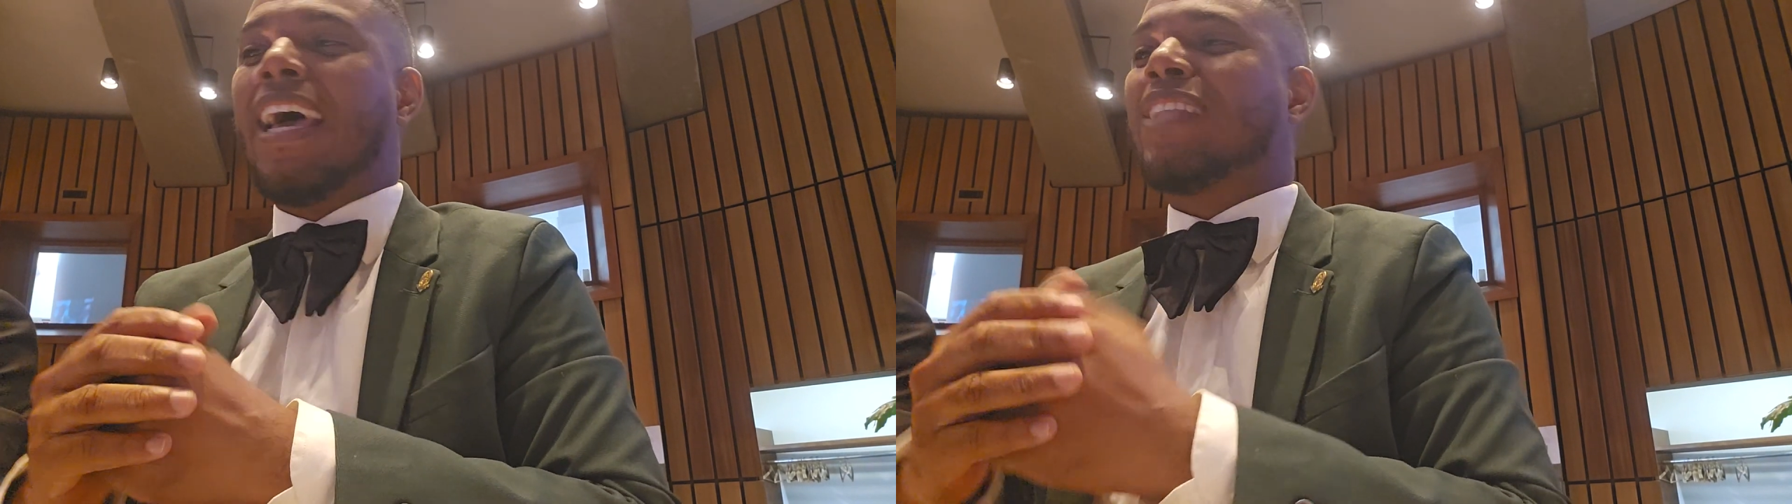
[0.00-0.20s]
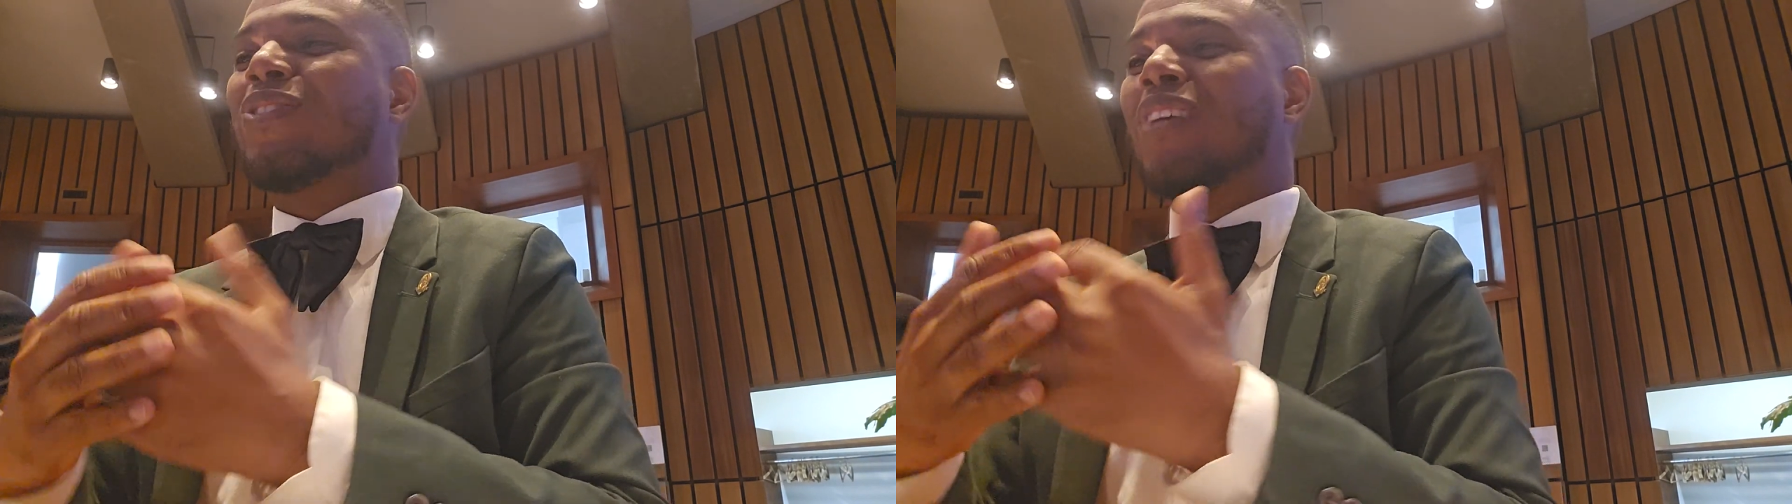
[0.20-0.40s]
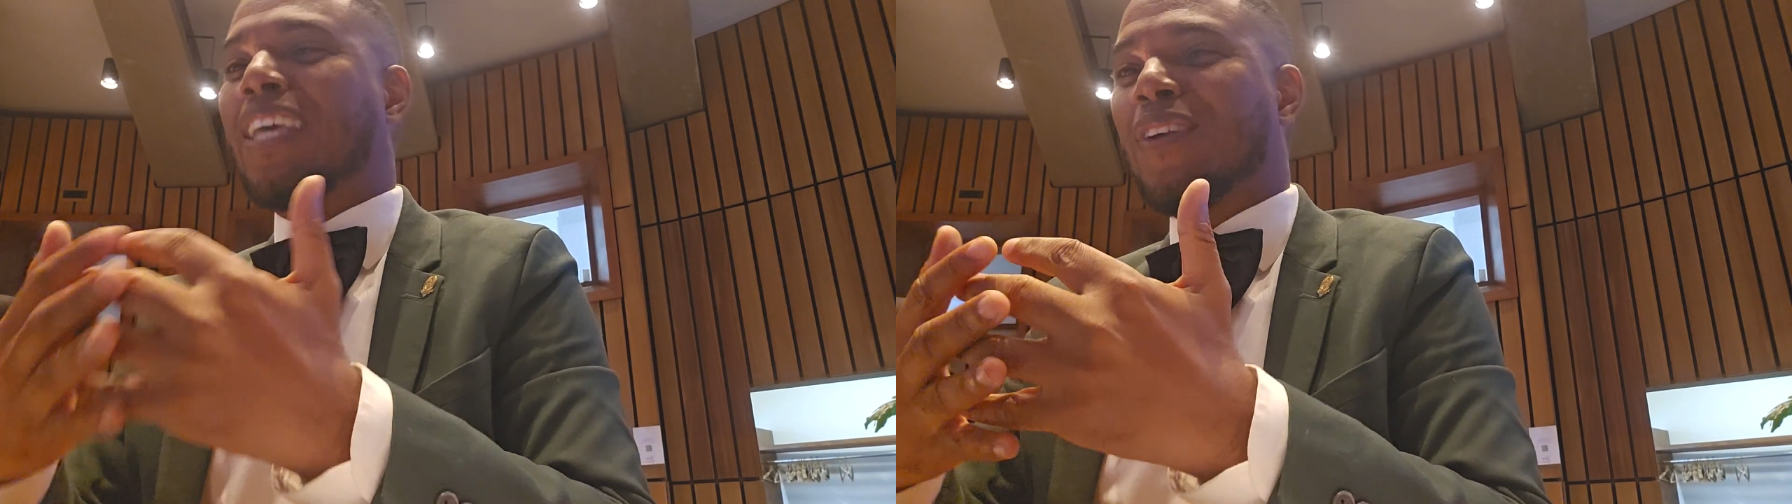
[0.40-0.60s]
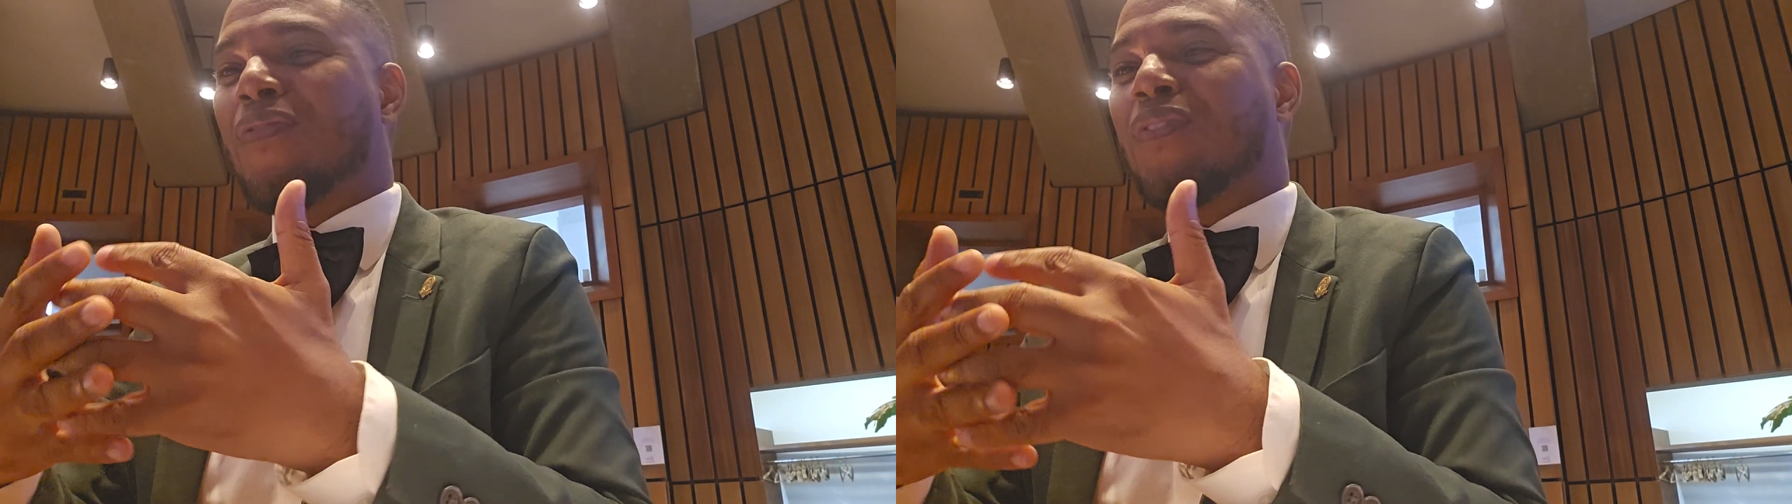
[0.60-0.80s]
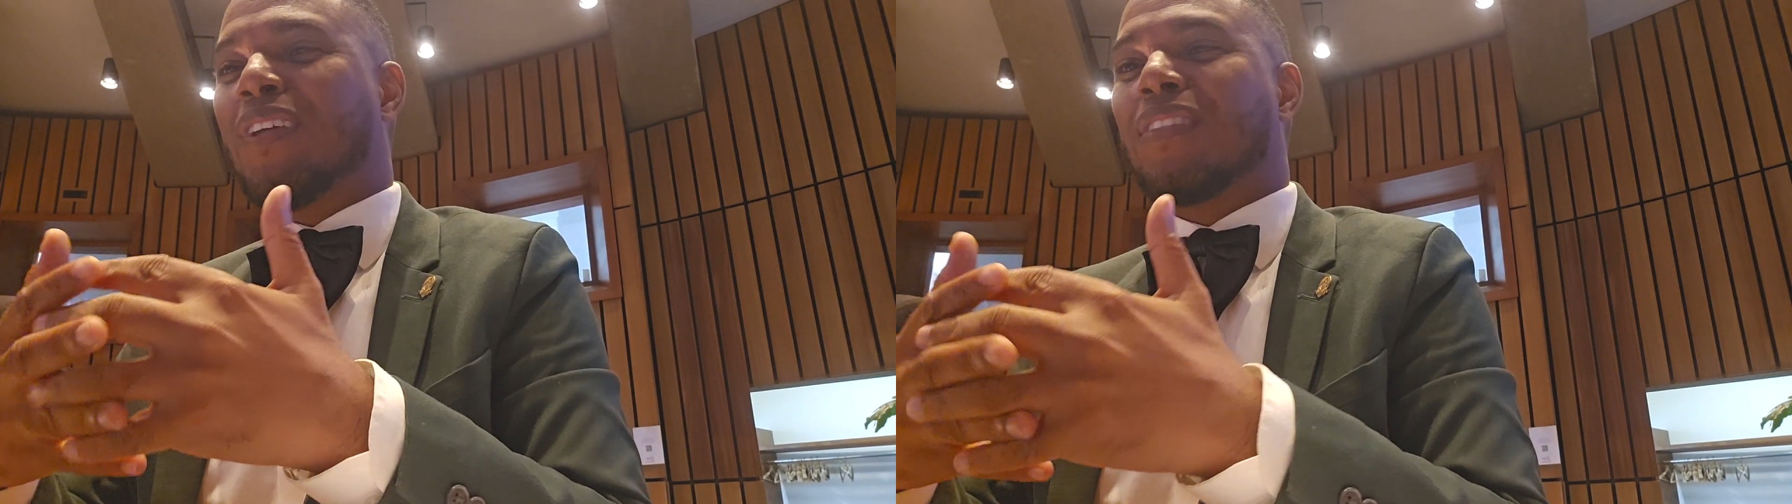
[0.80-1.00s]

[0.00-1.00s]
and to give